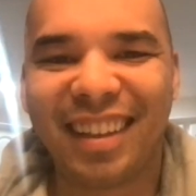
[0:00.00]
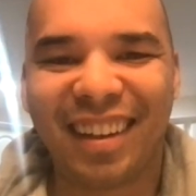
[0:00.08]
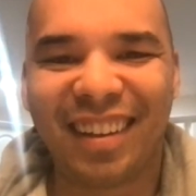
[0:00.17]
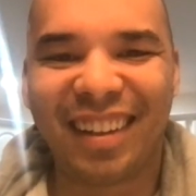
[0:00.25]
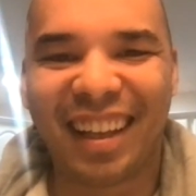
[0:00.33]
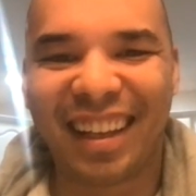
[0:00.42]

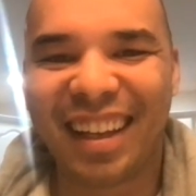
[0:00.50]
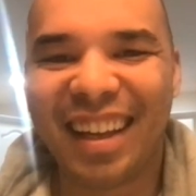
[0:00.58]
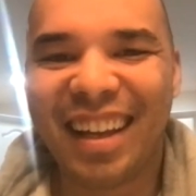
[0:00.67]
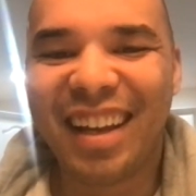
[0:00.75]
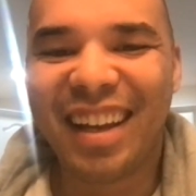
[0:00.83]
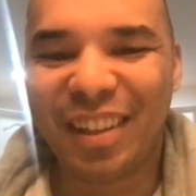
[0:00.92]
like
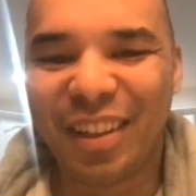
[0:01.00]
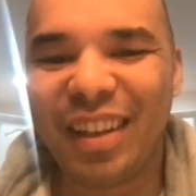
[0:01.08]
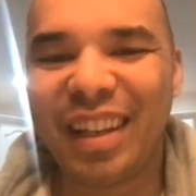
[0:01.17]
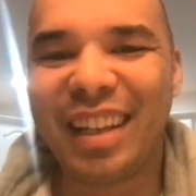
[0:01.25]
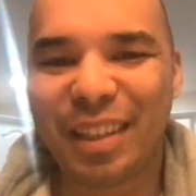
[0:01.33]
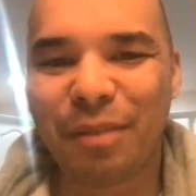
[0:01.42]
you
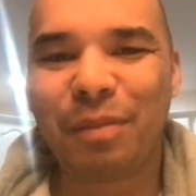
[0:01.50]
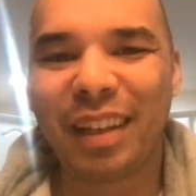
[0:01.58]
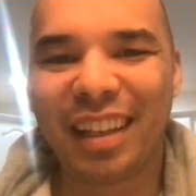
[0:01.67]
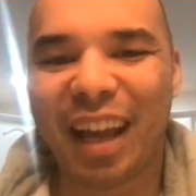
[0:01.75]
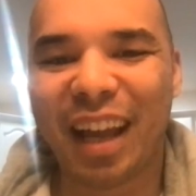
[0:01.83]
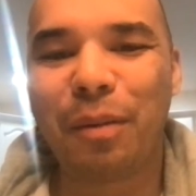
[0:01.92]
need to be
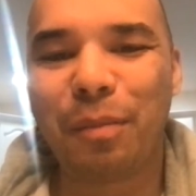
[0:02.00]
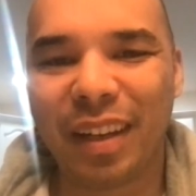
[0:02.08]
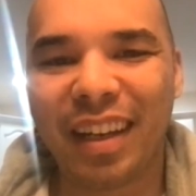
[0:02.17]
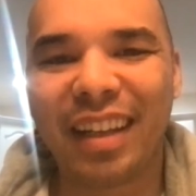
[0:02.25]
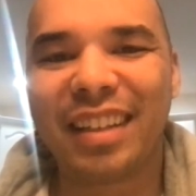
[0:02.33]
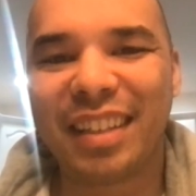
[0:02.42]
a
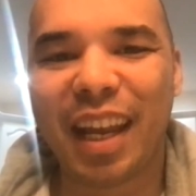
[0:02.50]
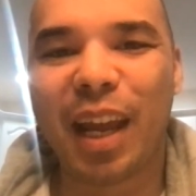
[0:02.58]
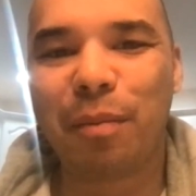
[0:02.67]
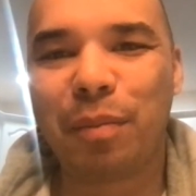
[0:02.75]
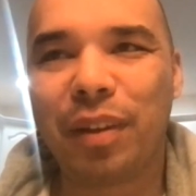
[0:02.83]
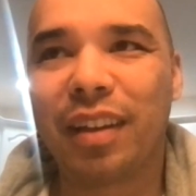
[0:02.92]
dominant
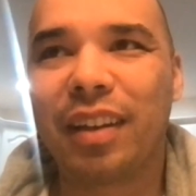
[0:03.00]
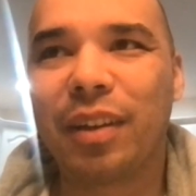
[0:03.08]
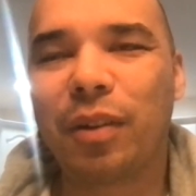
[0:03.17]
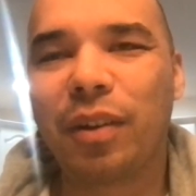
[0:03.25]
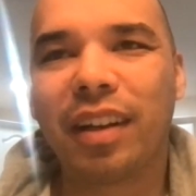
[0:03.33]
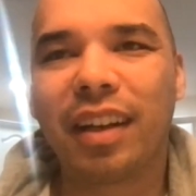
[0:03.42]
champion in
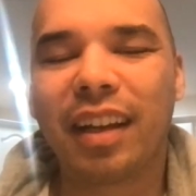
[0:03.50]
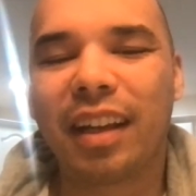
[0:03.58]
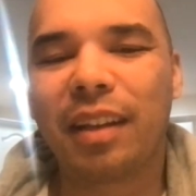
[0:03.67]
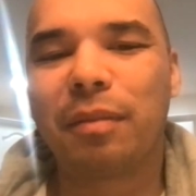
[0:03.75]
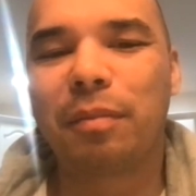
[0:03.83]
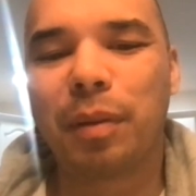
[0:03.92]
order to
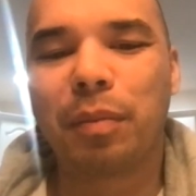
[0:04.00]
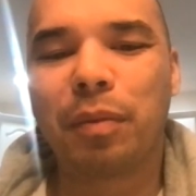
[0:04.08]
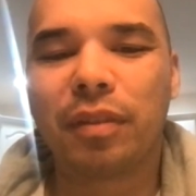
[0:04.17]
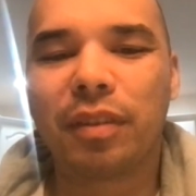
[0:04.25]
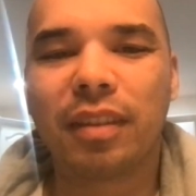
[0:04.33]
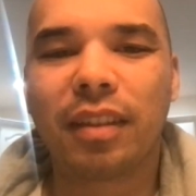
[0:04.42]
get
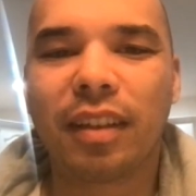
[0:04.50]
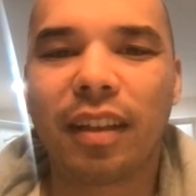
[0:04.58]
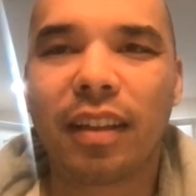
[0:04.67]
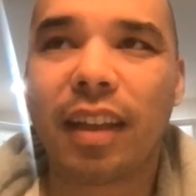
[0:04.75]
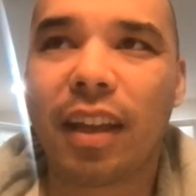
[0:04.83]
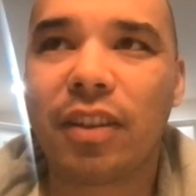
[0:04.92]
people's
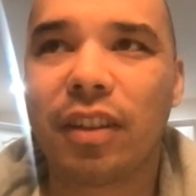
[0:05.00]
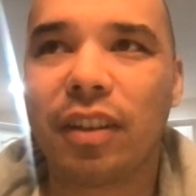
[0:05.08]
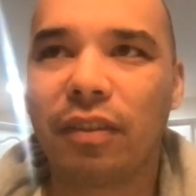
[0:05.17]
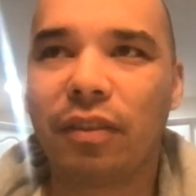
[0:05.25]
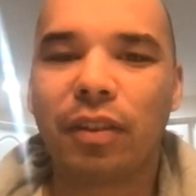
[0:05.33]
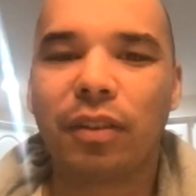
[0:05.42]
attention
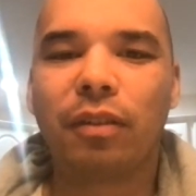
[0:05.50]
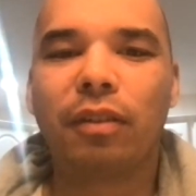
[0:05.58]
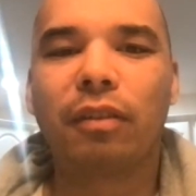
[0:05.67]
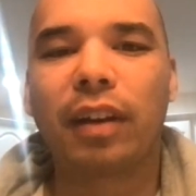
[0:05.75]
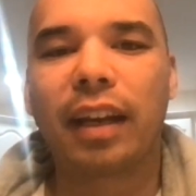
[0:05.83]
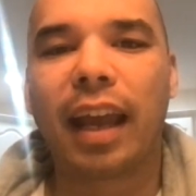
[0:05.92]
if you don't
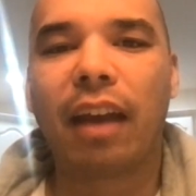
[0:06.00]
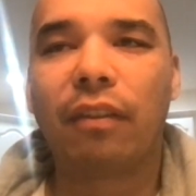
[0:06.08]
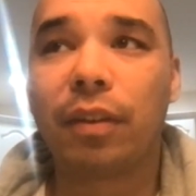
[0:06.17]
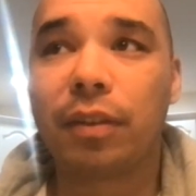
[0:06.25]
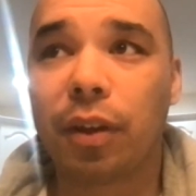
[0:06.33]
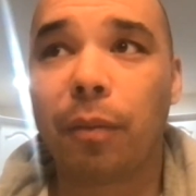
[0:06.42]
already have
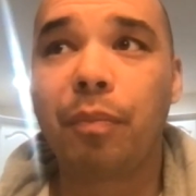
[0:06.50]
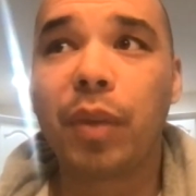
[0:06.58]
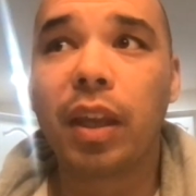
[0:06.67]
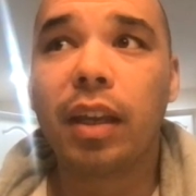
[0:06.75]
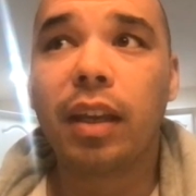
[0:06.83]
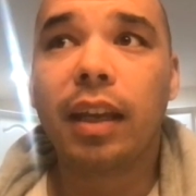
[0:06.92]
it. So
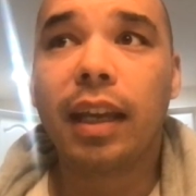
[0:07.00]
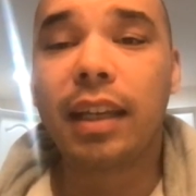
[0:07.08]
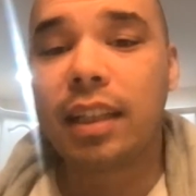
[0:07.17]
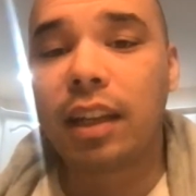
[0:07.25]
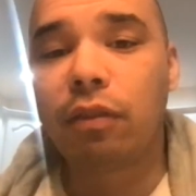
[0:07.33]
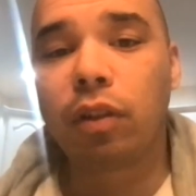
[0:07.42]

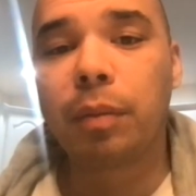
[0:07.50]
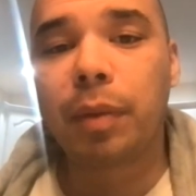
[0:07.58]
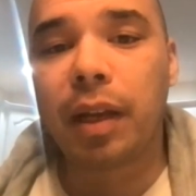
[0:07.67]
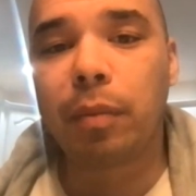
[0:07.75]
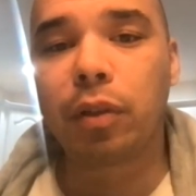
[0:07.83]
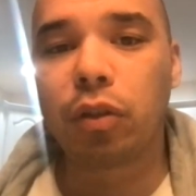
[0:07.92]
he's never really been
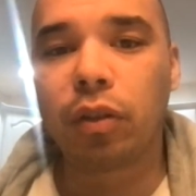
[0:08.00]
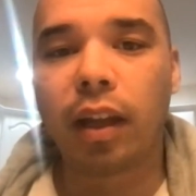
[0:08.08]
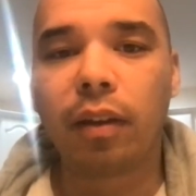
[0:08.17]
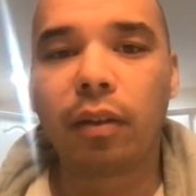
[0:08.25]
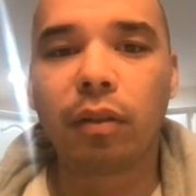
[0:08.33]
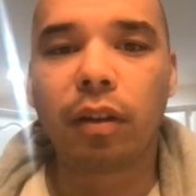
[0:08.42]
able to do
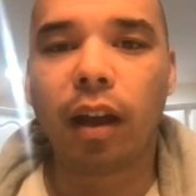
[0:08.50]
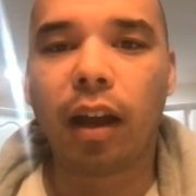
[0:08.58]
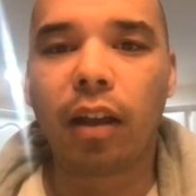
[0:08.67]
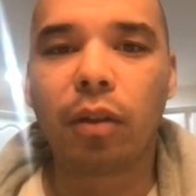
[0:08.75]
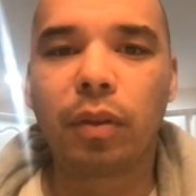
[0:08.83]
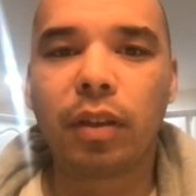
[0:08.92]
that
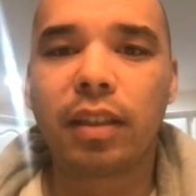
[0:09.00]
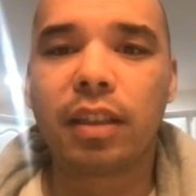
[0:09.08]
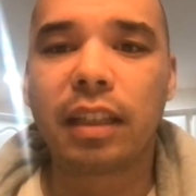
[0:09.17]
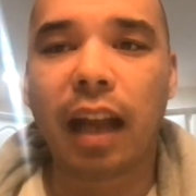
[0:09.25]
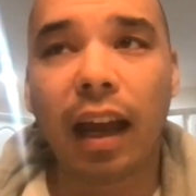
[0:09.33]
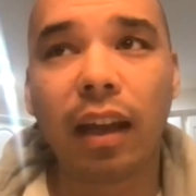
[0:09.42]
either with his
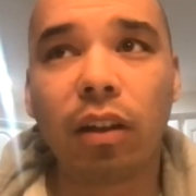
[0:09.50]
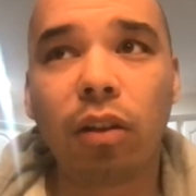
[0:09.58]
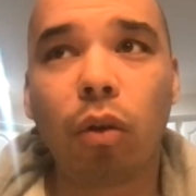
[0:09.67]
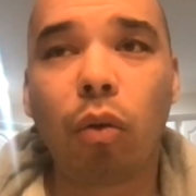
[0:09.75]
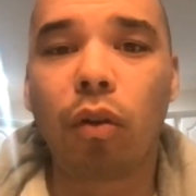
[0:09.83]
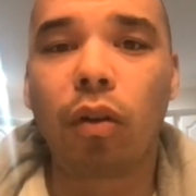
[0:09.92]
style
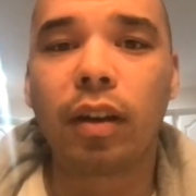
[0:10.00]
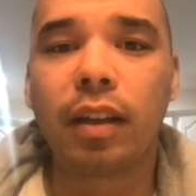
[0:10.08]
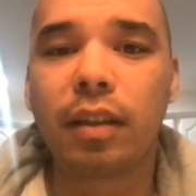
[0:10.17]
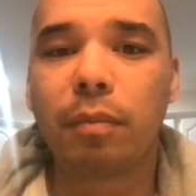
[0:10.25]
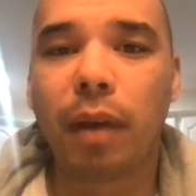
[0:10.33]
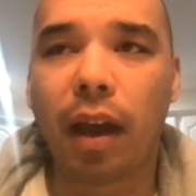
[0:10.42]
or
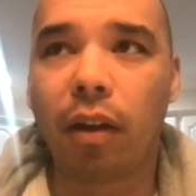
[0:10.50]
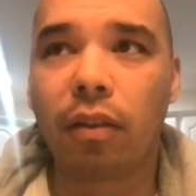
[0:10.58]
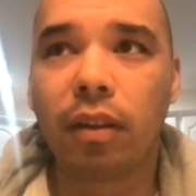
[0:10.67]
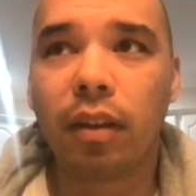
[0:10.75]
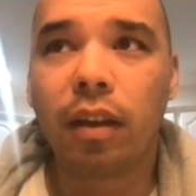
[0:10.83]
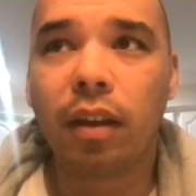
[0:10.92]
his mouth.
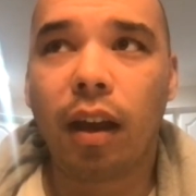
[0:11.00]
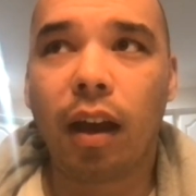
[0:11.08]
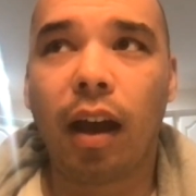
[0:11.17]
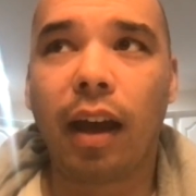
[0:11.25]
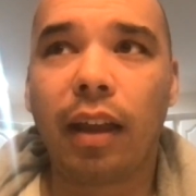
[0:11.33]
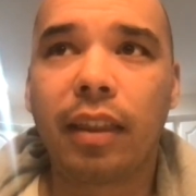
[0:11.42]

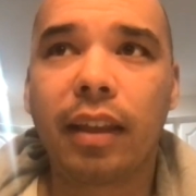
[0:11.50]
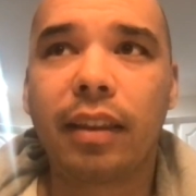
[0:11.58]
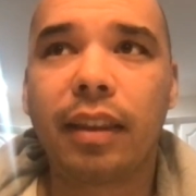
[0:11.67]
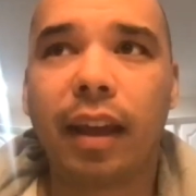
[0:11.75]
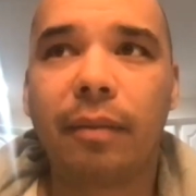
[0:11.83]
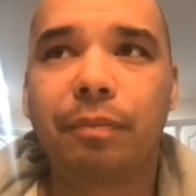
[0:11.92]
I think
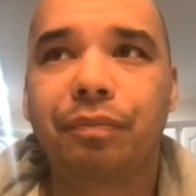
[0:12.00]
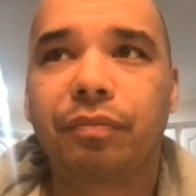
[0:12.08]
that